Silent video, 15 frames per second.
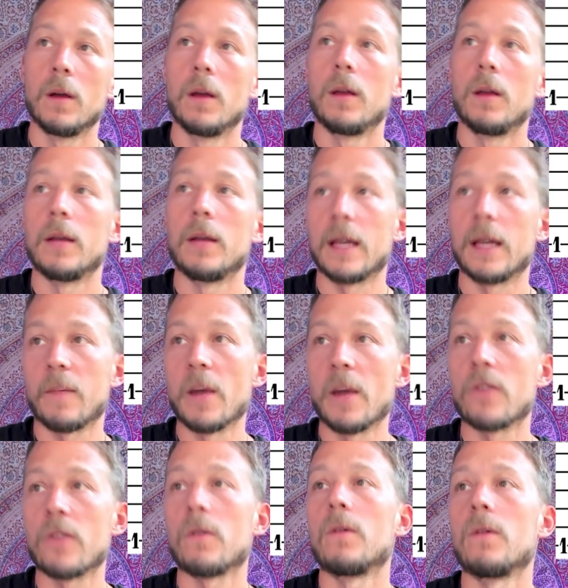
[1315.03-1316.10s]
Next
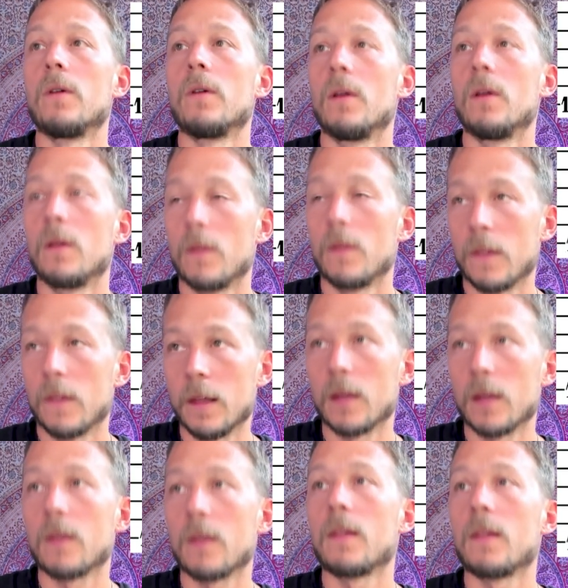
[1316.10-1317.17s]
measure,
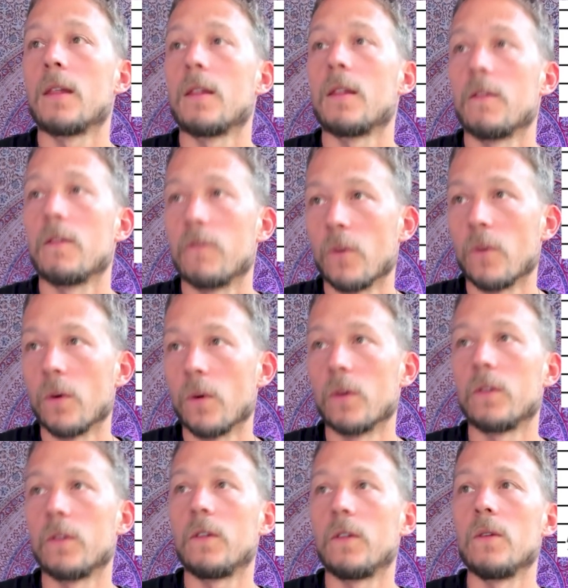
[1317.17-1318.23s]
6,
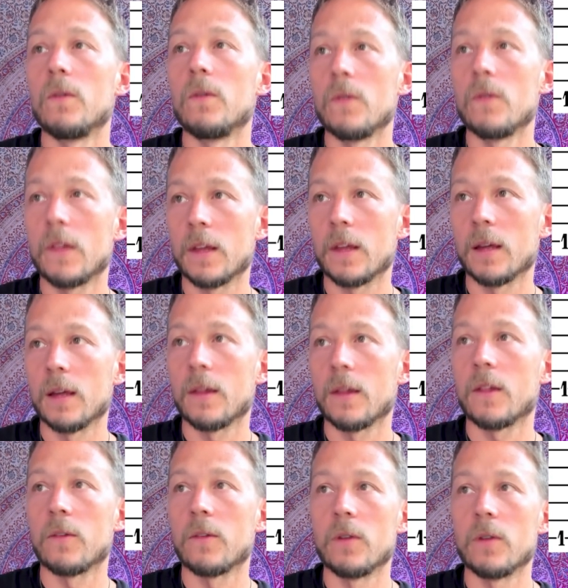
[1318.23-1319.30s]
4, 2,
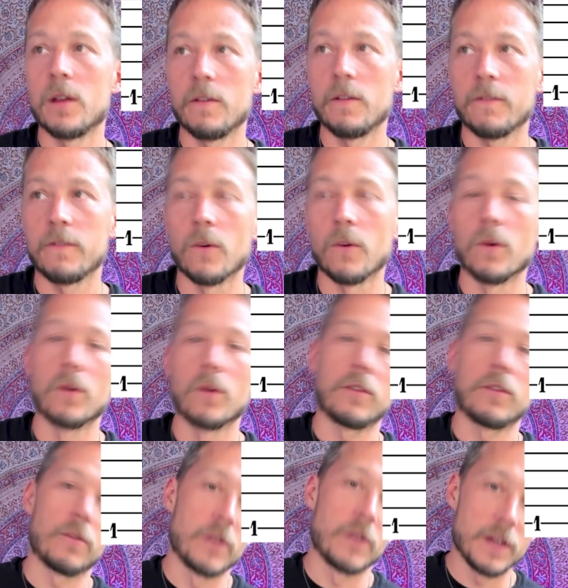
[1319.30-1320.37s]
6, 3, 4,
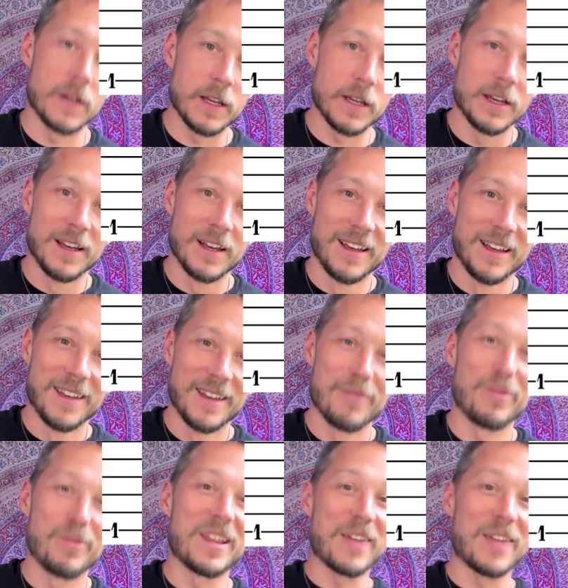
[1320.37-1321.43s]
3.
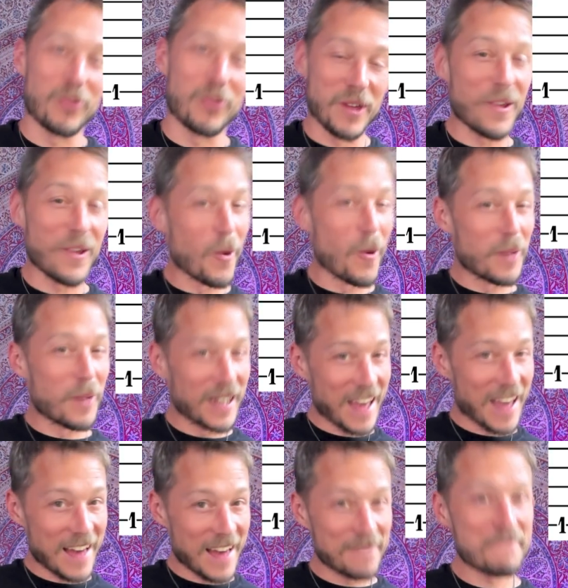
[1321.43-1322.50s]
But that three's open
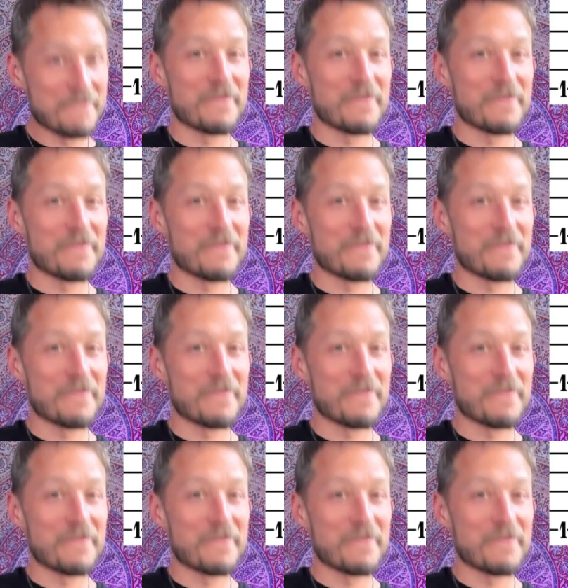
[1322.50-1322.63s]
again.